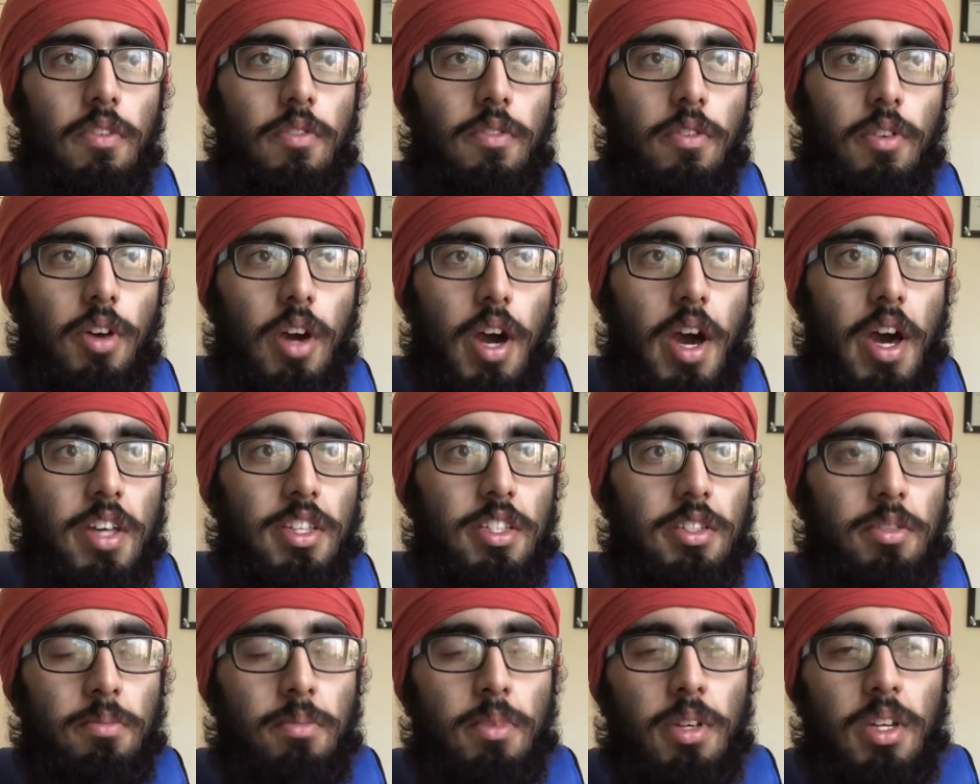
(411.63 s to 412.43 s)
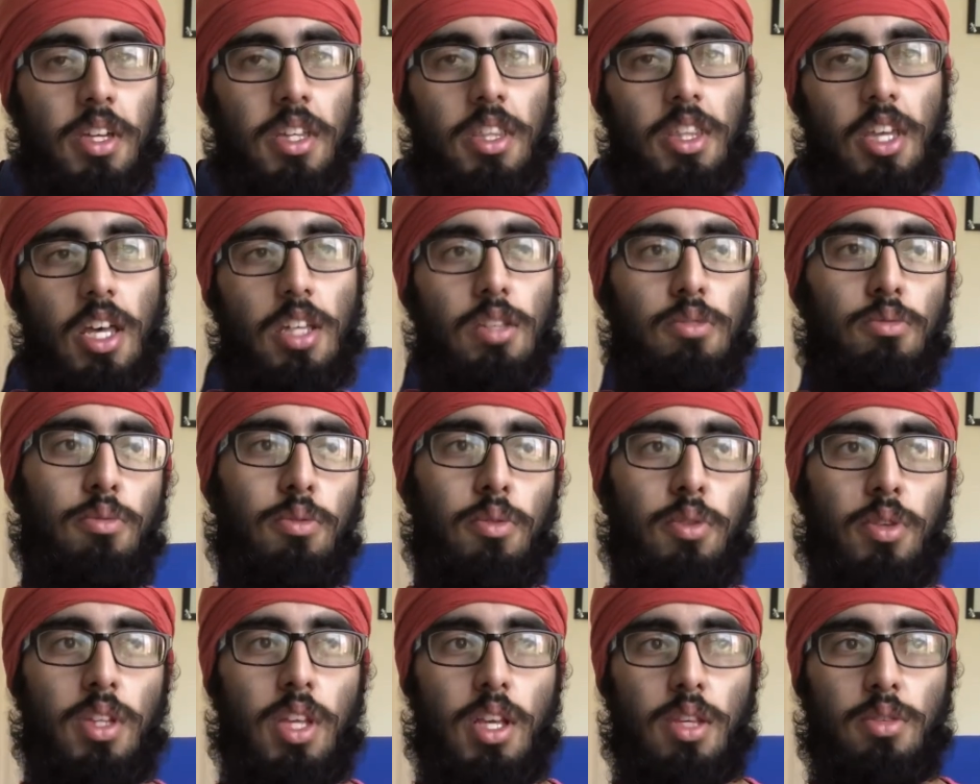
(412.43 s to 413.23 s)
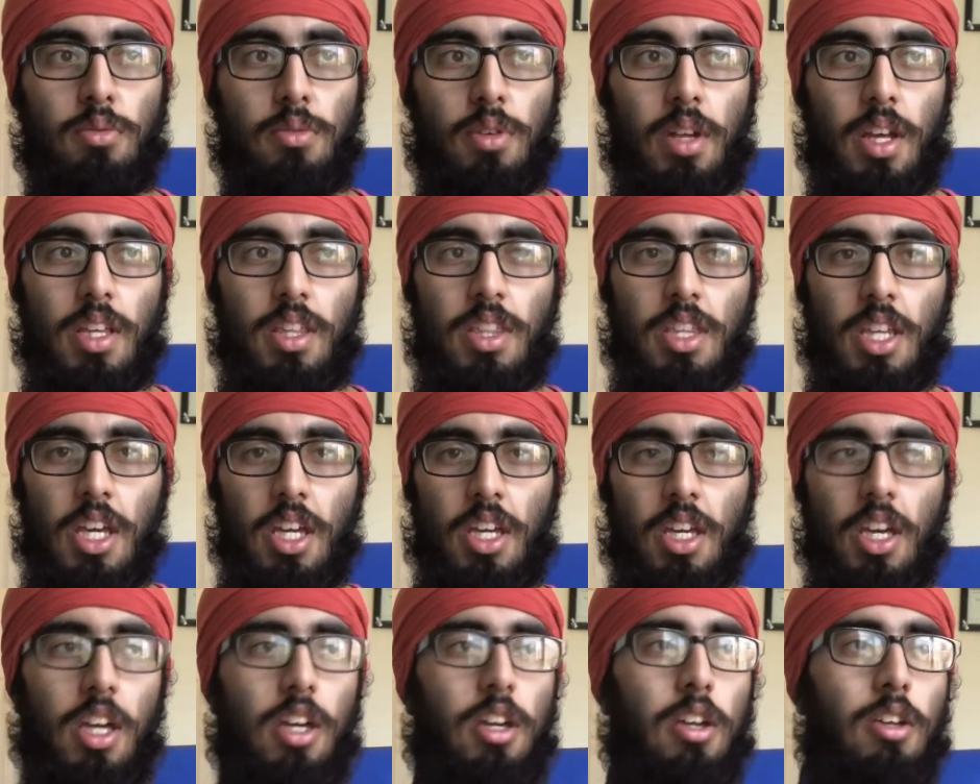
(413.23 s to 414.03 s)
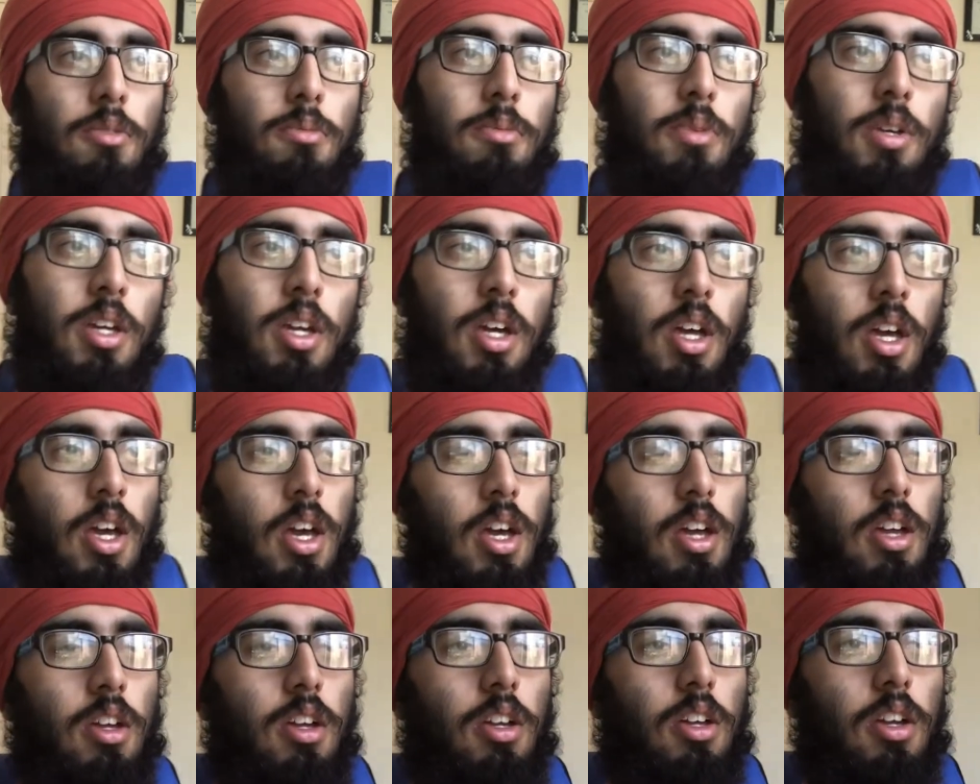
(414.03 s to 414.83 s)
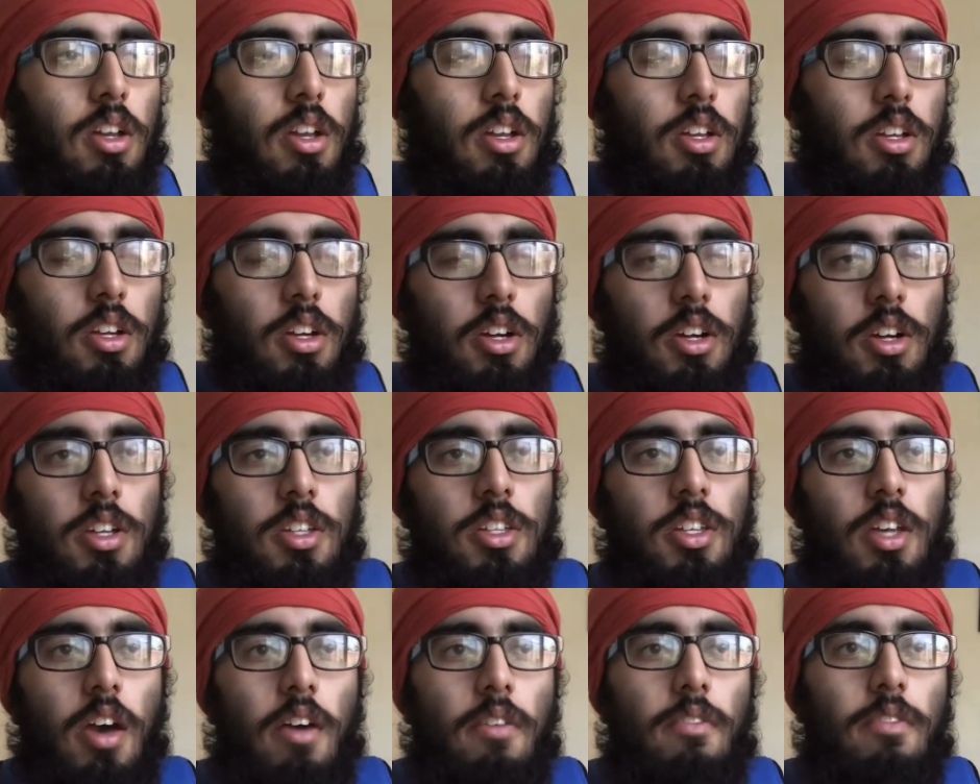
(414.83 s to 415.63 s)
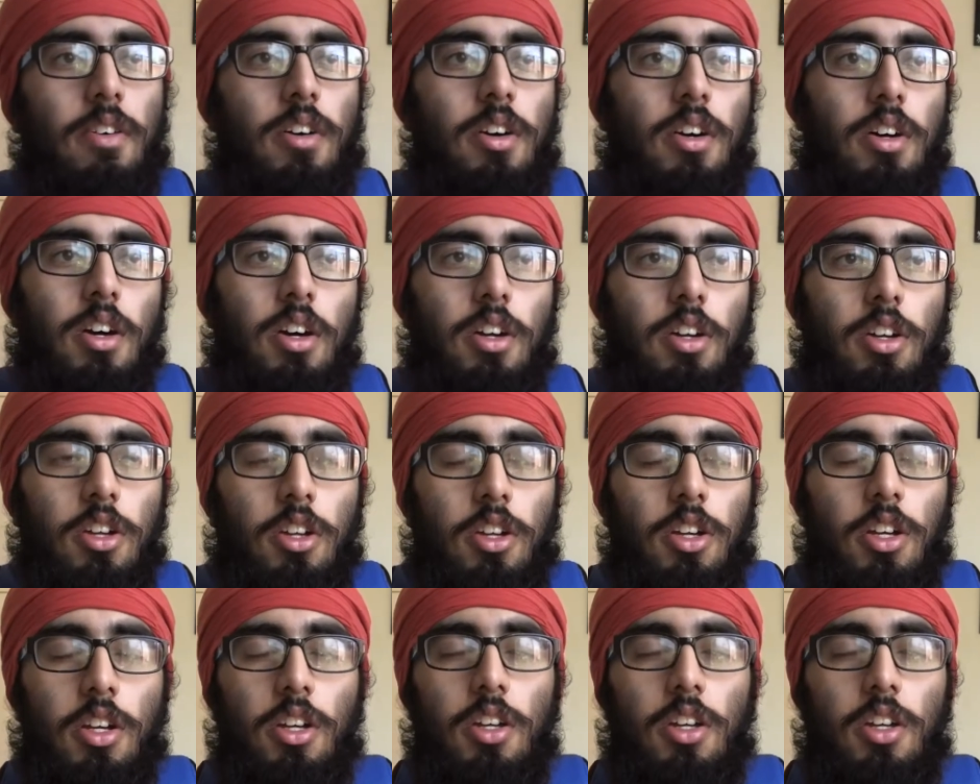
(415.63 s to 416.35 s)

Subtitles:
If you ask me, that's what I think it could be. You guys have a you